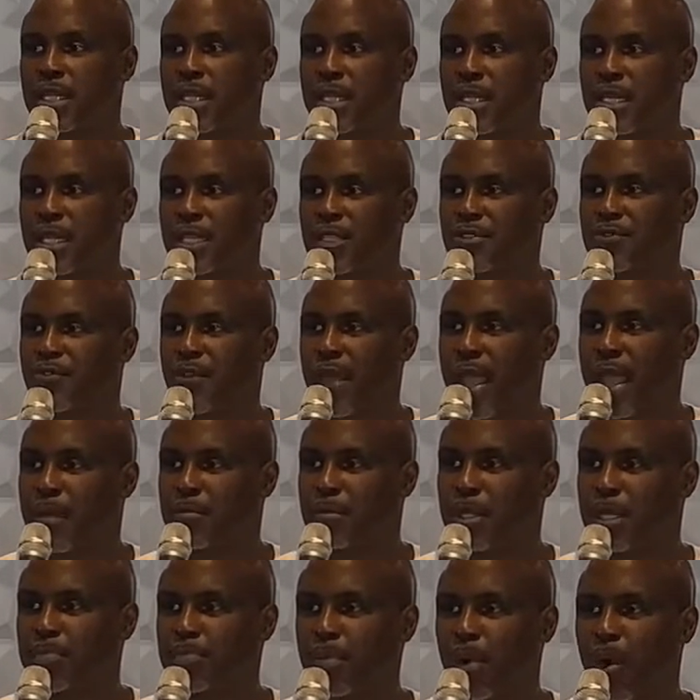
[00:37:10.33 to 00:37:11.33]
his
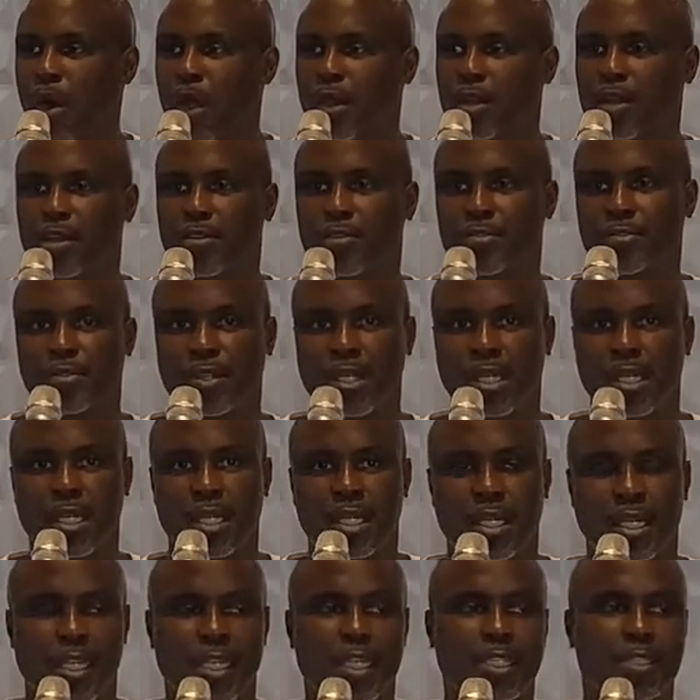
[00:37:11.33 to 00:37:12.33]
family, part of
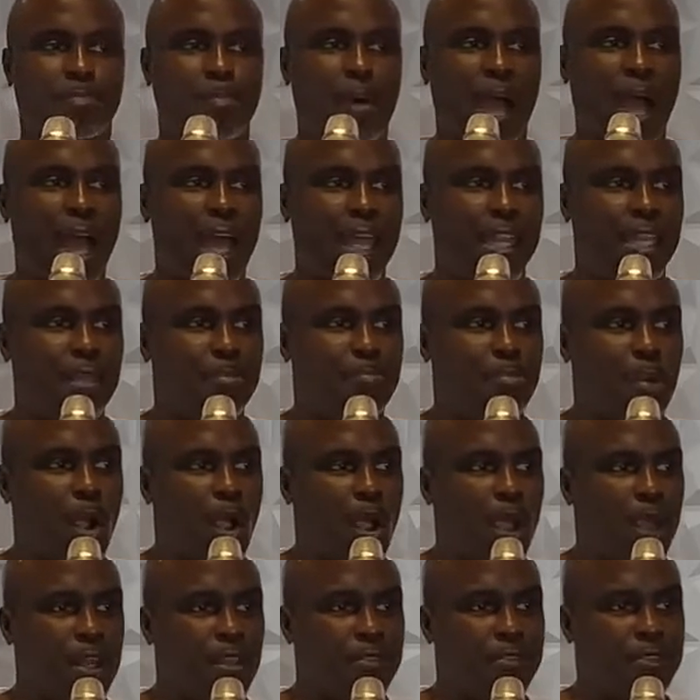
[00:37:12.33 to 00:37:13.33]
his body,
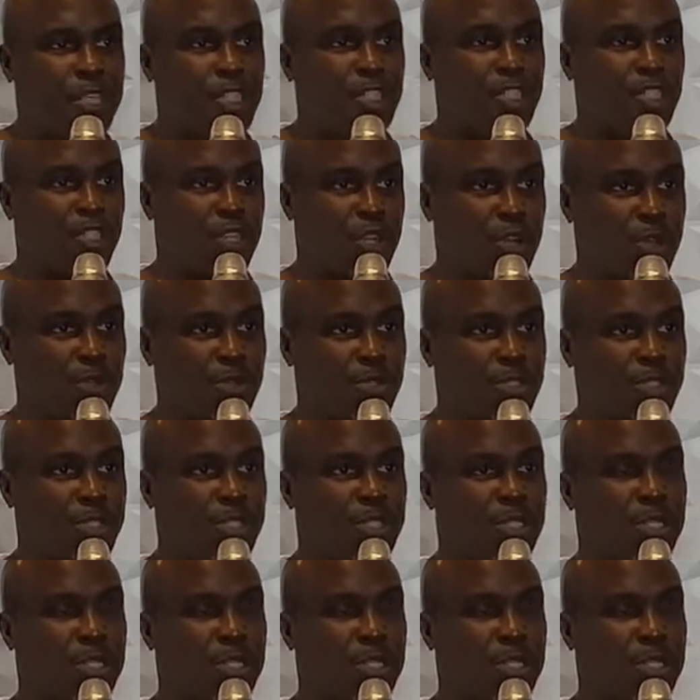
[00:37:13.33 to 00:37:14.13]
part of his church.